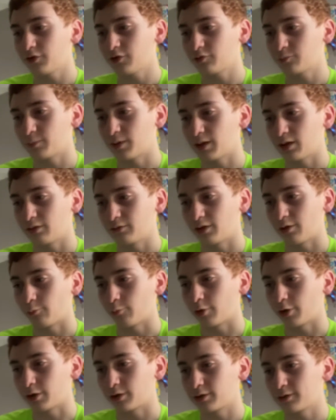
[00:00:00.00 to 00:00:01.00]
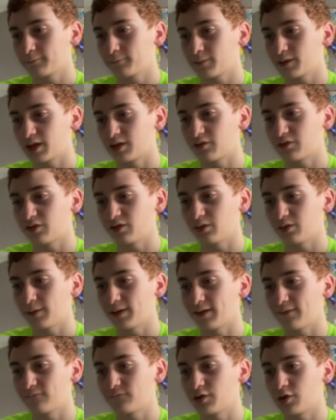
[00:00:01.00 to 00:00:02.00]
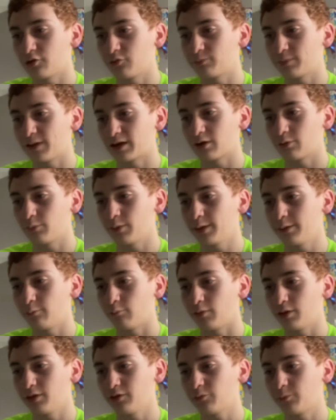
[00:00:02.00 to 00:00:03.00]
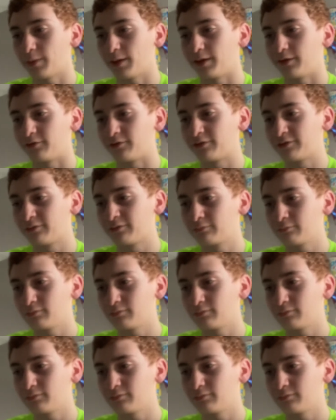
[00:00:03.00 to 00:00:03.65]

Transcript: battle network, instantly making foes back away 1 space.